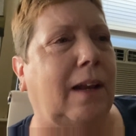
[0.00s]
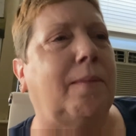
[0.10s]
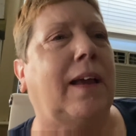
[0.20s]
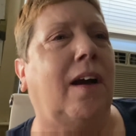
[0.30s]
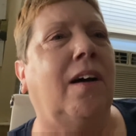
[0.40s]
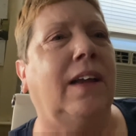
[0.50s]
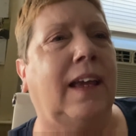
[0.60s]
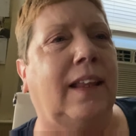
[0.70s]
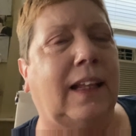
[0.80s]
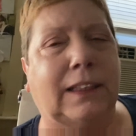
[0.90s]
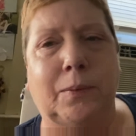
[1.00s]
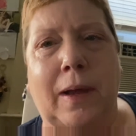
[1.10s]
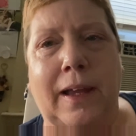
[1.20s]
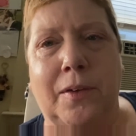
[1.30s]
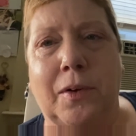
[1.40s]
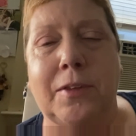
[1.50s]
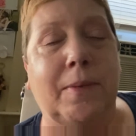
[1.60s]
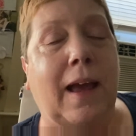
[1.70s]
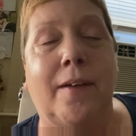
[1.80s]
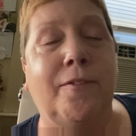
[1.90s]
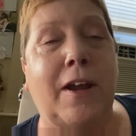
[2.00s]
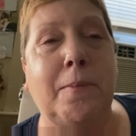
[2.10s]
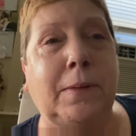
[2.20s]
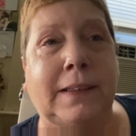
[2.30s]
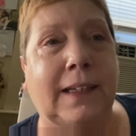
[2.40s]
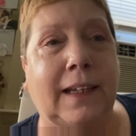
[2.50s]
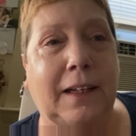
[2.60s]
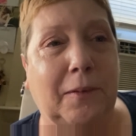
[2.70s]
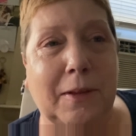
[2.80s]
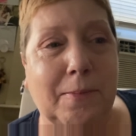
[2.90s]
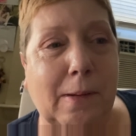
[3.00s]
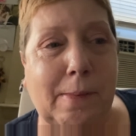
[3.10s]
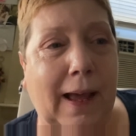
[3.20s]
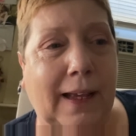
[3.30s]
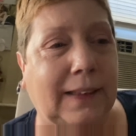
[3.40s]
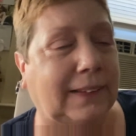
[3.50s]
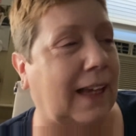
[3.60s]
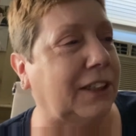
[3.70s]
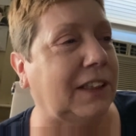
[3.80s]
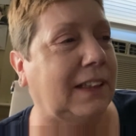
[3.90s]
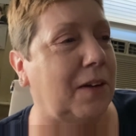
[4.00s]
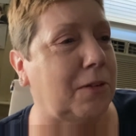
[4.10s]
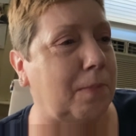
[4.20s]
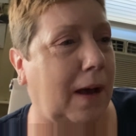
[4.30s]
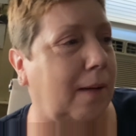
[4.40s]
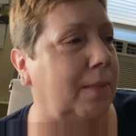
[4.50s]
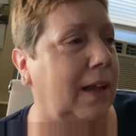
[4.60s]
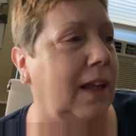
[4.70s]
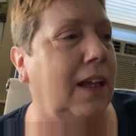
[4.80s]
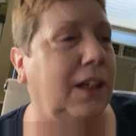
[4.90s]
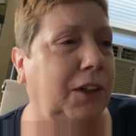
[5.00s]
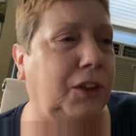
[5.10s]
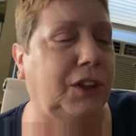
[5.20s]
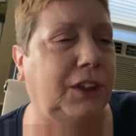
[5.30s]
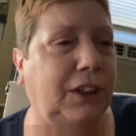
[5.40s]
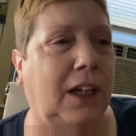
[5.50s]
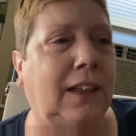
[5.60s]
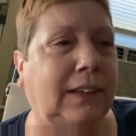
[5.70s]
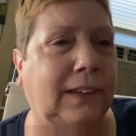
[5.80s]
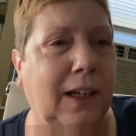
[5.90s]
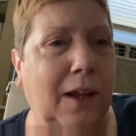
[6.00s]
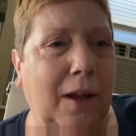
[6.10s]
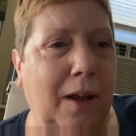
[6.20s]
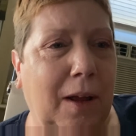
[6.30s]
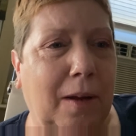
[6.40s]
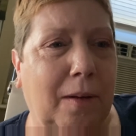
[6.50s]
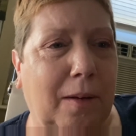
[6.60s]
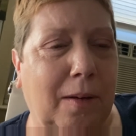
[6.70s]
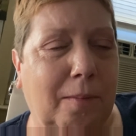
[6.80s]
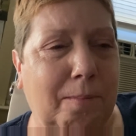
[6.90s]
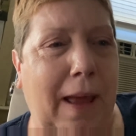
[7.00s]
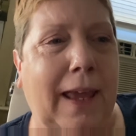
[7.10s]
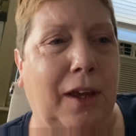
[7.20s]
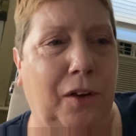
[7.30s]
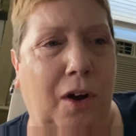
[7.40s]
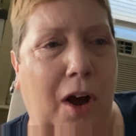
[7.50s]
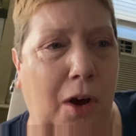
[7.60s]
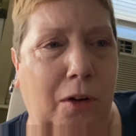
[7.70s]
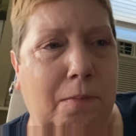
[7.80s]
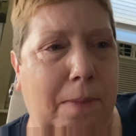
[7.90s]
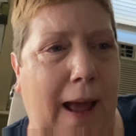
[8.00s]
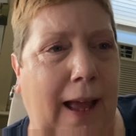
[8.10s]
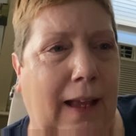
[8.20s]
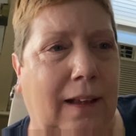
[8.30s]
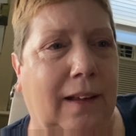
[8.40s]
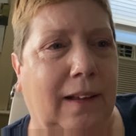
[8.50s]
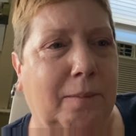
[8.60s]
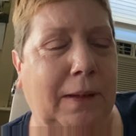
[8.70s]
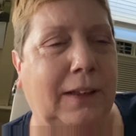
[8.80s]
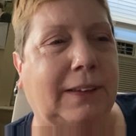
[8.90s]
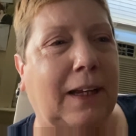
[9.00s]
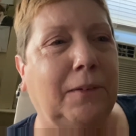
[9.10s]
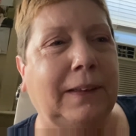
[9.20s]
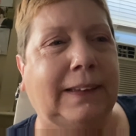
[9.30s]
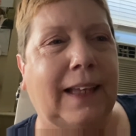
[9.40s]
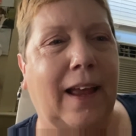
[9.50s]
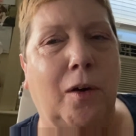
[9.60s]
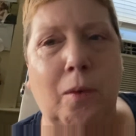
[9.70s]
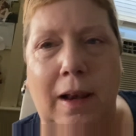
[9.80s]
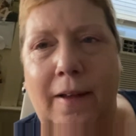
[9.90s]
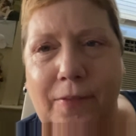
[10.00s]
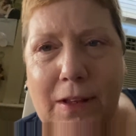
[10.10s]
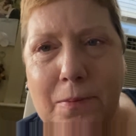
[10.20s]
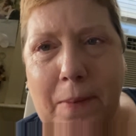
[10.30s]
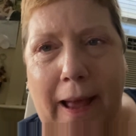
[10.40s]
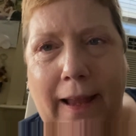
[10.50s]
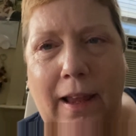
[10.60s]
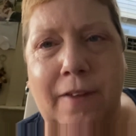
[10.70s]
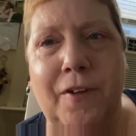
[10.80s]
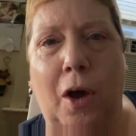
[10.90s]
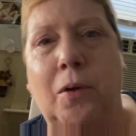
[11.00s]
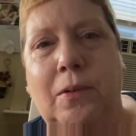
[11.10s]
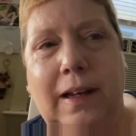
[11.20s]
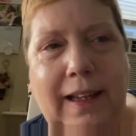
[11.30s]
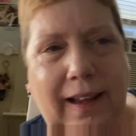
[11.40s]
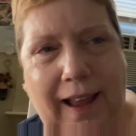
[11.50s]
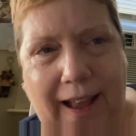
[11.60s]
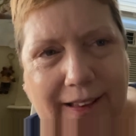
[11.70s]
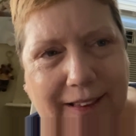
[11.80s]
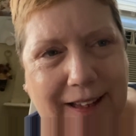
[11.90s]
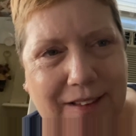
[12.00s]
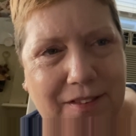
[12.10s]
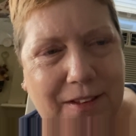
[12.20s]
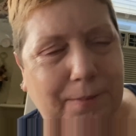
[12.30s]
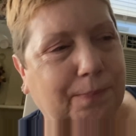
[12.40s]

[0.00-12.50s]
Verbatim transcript: I'm like, oh yeah, that's why it annoys me. I'm very particular with my bags. Ashley goes, Mum, you should just make your own bag, because I always say, oh, I love this bag, if only it had this.